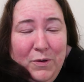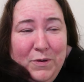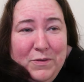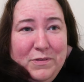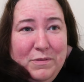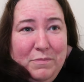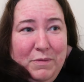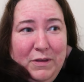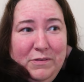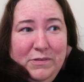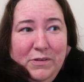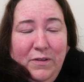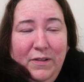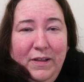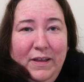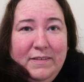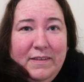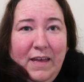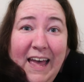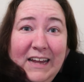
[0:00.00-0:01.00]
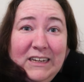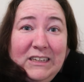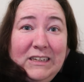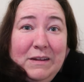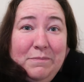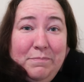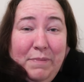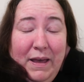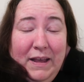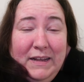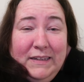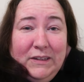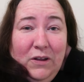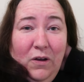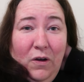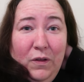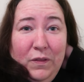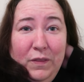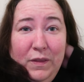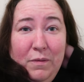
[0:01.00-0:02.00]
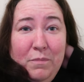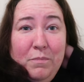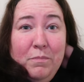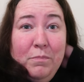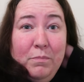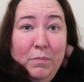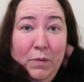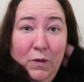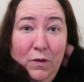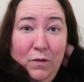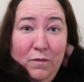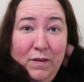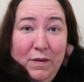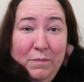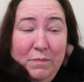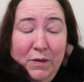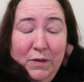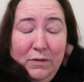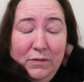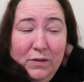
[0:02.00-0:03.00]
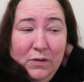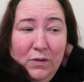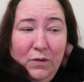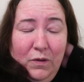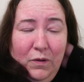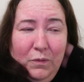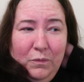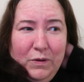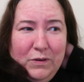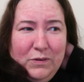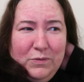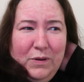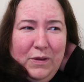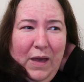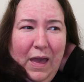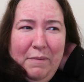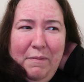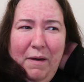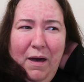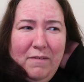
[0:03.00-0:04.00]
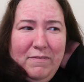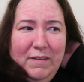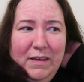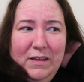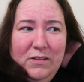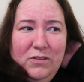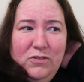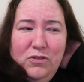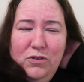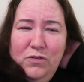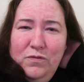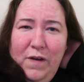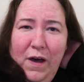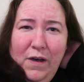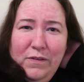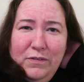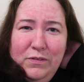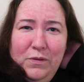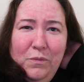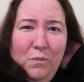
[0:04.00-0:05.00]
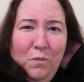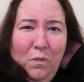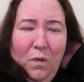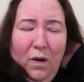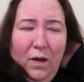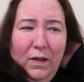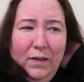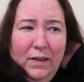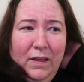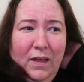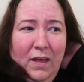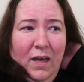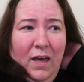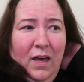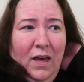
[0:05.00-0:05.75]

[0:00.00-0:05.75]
Rouge the Musical, it's actually based on the movie musical, which came out, I think, in 2001.